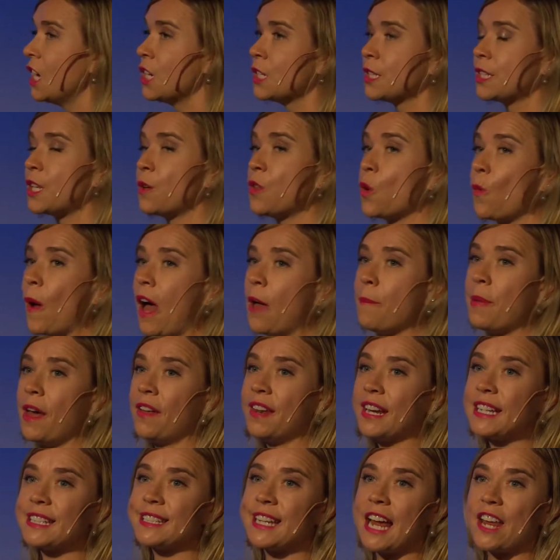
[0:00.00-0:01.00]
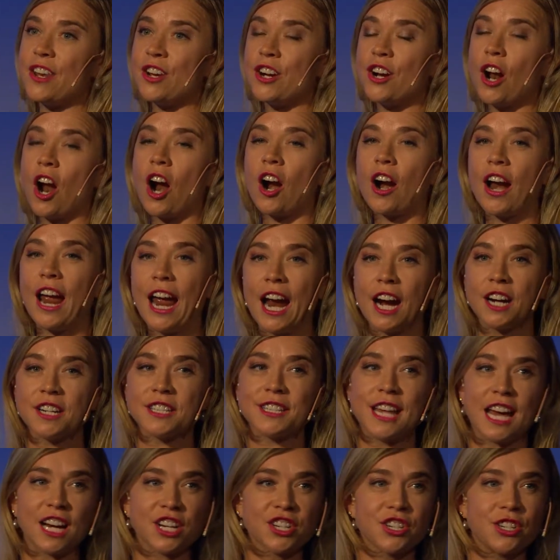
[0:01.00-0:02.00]
So in the Well Building Standard, our air
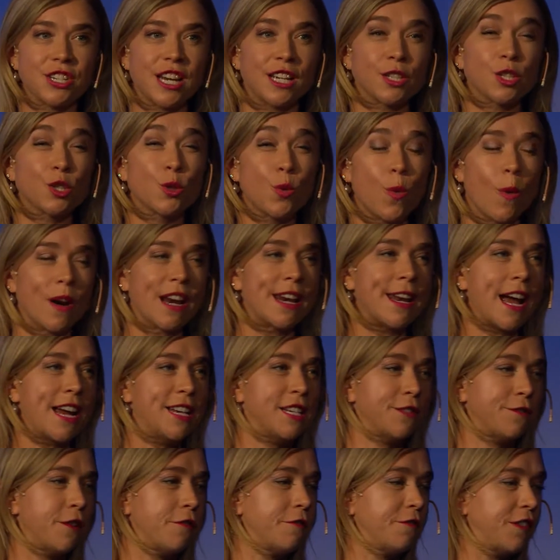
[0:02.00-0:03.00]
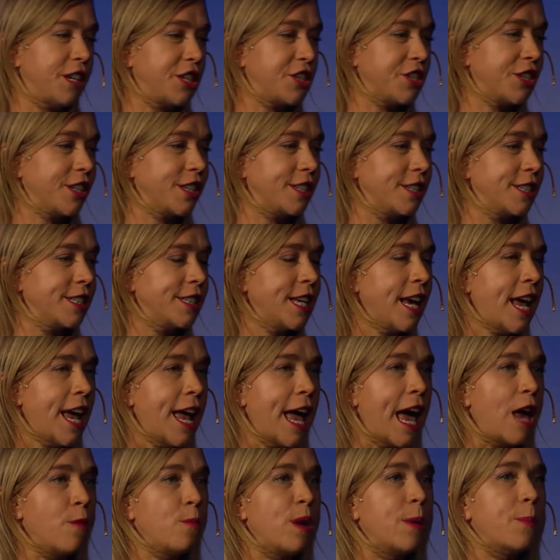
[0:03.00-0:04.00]
section has 29 different features,
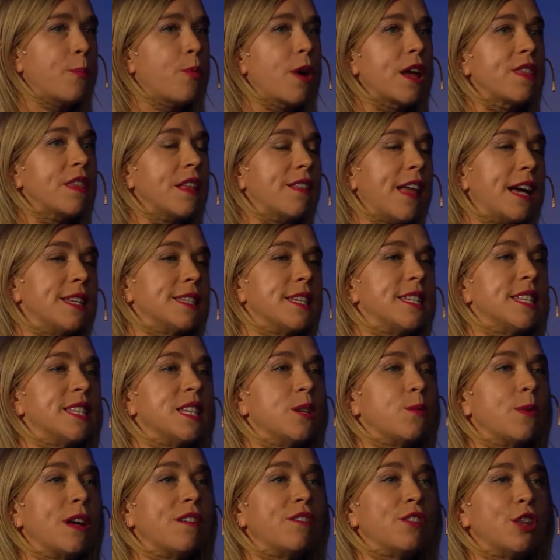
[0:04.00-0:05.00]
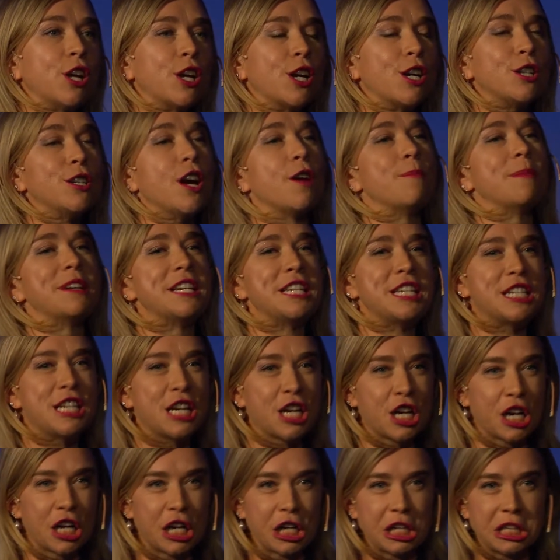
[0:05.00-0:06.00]
and we bring the lessons that we've learned on
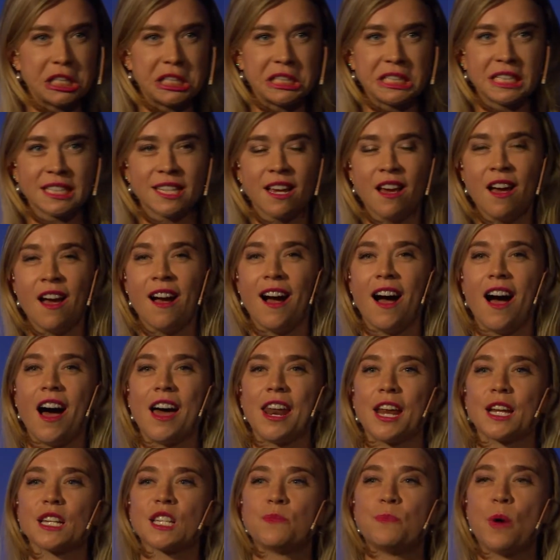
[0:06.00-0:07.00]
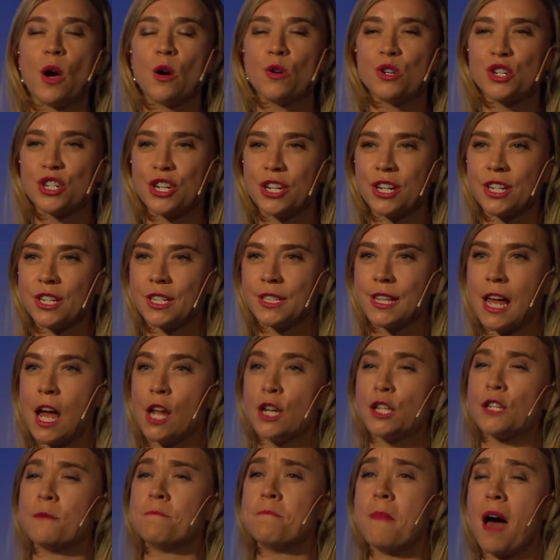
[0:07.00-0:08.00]
materials, on exposures,
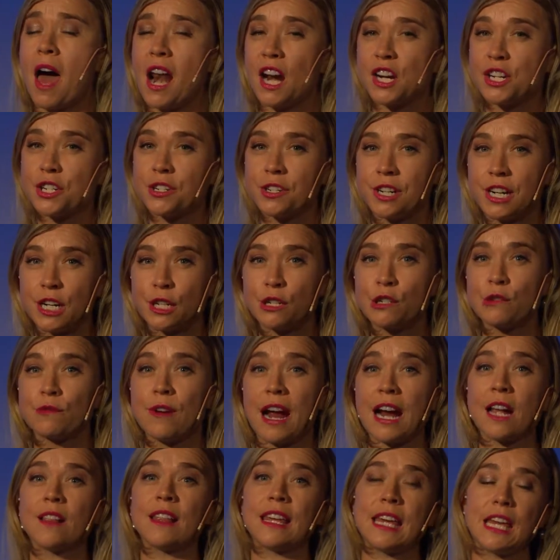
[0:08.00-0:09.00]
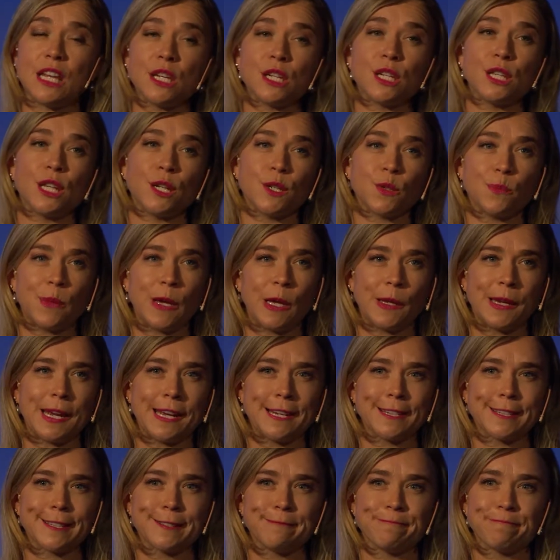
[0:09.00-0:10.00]
onto monitoring directly into those
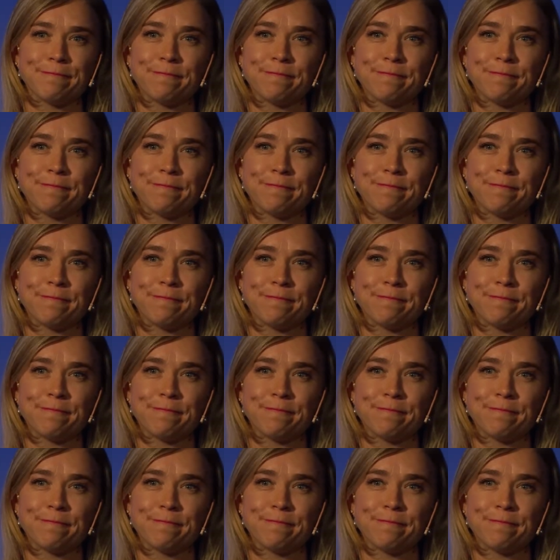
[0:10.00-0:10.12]
buildings.